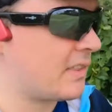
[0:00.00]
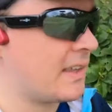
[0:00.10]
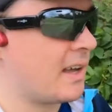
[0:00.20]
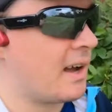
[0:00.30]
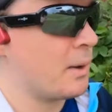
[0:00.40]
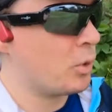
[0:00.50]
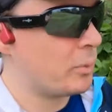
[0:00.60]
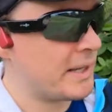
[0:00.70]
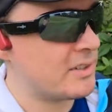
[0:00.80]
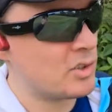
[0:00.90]
thing I
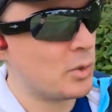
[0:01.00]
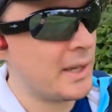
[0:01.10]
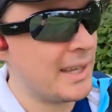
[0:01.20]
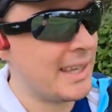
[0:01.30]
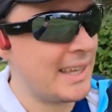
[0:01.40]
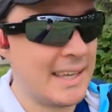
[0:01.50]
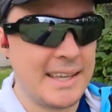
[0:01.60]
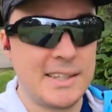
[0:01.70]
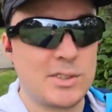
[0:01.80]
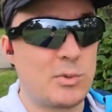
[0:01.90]
will be doing
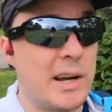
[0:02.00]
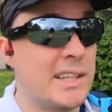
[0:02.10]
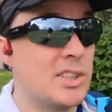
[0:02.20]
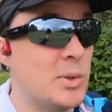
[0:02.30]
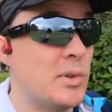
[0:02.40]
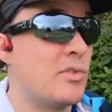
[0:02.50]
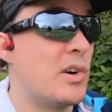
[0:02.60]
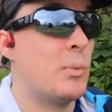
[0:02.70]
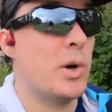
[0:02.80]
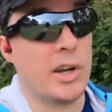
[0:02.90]
is running to and
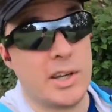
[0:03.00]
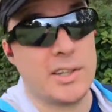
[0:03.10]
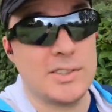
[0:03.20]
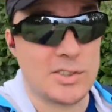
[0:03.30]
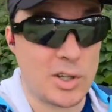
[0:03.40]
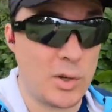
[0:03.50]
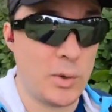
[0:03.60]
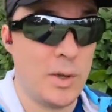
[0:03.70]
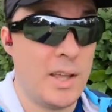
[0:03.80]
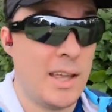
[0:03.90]
from work.
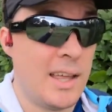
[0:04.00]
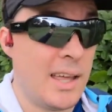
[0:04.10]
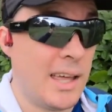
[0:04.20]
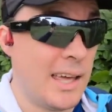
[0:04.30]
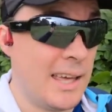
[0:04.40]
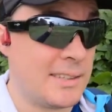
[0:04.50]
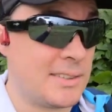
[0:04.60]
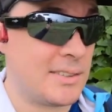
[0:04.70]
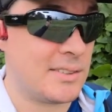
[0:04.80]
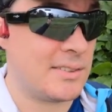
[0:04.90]
So
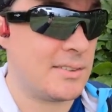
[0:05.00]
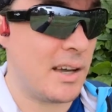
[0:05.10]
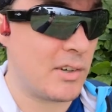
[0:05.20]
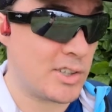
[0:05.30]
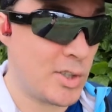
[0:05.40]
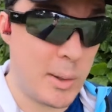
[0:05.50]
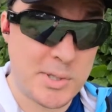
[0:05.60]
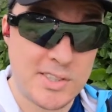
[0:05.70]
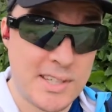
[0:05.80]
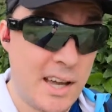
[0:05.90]
I've got two
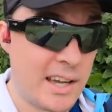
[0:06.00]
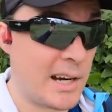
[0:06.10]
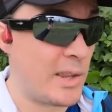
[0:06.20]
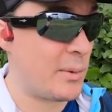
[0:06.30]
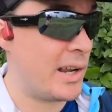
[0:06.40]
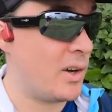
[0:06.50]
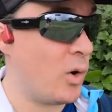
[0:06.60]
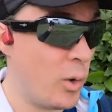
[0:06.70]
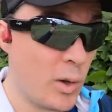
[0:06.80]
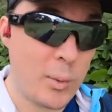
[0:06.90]
options there. I can either run
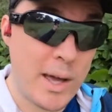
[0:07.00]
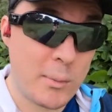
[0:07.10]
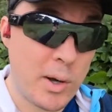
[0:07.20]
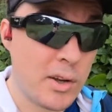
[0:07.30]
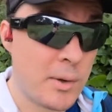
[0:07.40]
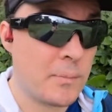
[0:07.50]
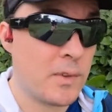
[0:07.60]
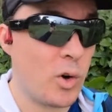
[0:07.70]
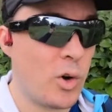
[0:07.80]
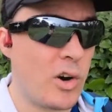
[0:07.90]
all the way to work,
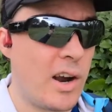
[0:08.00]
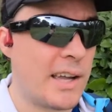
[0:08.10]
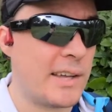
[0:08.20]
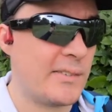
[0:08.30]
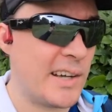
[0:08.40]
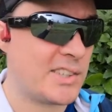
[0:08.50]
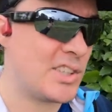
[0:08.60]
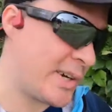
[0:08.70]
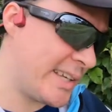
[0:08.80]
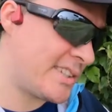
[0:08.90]
or I can run to
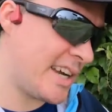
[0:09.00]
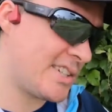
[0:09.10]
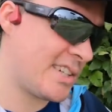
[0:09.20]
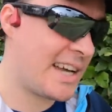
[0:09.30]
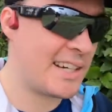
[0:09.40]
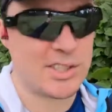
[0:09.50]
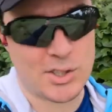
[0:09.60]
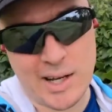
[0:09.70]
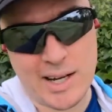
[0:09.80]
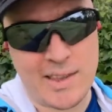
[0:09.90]
the train station, catch the
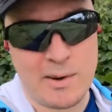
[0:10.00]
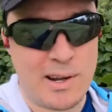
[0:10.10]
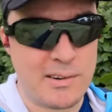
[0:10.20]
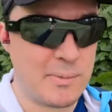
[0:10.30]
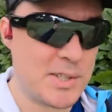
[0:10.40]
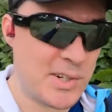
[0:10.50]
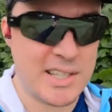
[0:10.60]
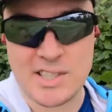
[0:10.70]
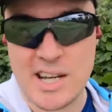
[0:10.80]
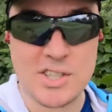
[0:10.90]
train, and then run from the
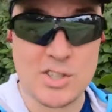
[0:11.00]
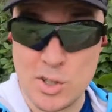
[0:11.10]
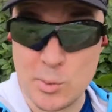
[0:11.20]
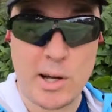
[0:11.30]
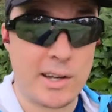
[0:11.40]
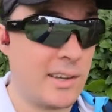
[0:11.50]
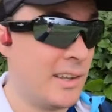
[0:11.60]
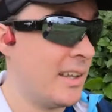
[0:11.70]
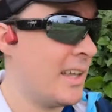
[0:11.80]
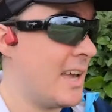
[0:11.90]
train station to work.
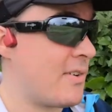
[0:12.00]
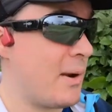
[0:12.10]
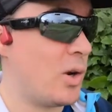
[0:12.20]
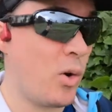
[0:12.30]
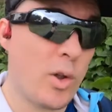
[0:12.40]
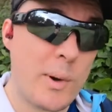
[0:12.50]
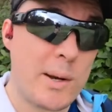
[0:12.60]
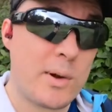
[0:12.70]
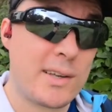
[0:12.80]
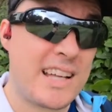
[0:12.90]
If I run all the way
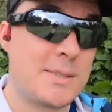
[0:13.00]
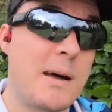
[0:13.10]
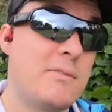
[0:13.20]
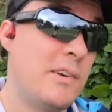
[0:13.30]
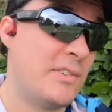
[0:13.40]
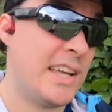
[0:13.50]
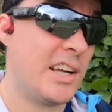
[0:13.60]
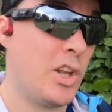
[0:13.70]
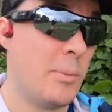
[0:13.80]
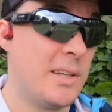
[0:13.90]
to work, that's about 15
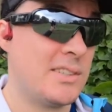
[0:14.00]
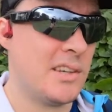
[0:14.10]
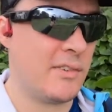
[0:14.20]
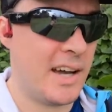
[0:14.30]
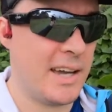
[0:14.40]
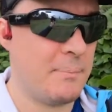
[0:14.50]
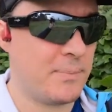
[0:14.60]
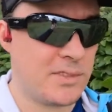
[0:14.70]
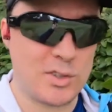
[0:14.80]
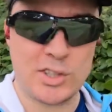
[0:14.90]
kilometers. If I
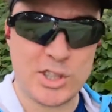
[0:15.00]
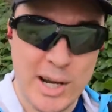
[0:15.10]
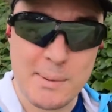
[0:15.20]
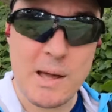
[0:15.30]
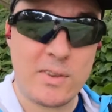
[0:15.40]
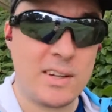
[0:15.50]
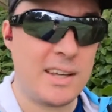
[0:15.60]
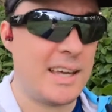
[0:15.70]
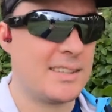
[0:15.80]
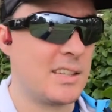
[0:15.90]
do the train method,
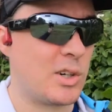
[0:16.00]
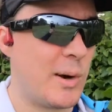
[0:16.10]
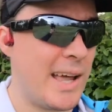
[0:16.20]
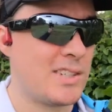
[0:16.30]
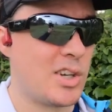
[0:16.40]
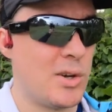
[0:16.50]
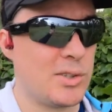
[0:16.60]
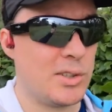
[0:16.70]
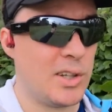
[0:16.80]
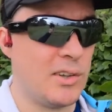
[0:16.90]
it's a grand
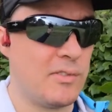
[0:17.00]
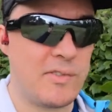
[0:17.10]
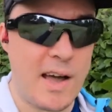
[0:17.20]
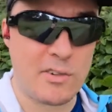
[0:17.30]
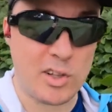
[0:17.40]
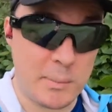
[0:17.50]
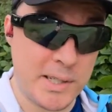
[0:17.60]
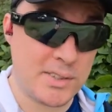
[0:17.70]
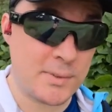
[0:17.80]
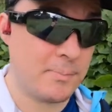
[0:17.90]
total of 5
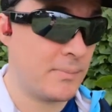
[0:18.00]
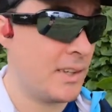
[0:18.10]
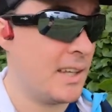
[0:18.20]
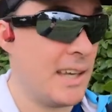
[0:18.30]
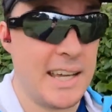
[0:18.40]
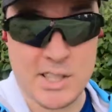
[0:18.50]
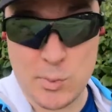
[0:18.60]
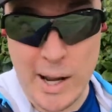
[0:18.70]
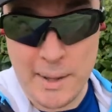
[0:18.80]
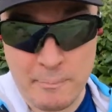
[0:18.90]
kilometers
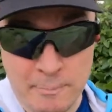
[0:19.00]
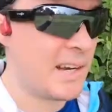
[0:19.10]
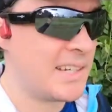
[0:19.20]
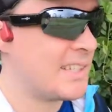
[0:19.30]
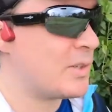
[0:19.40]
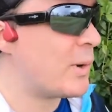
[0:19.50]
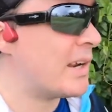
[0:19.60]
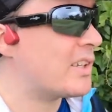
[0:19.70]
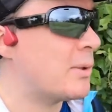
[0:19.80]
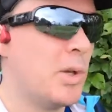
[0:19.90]
each way. And I did the
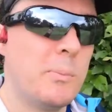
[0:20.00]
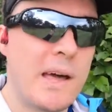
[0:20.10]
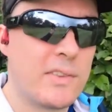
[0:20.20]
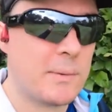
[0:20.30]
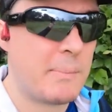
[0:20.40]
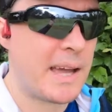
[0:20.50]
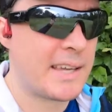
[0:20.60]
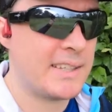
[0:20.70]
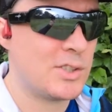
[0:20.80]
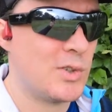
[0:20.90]
Run-Commute method
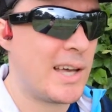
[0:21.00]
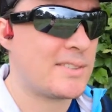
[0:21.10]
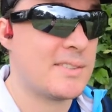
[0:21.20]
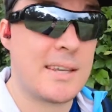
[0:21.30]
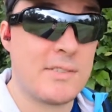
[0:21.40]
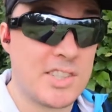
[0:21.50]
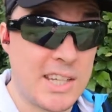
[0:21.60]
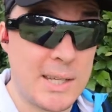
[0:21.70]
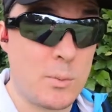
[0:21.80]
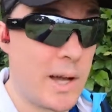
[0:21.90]
back in
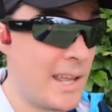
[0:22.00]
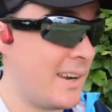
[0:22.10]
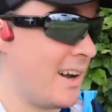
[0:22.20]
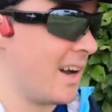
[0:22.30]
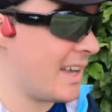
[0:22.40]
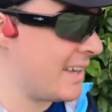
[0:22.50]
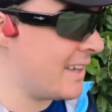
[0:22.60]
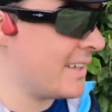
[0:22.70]
2017 when I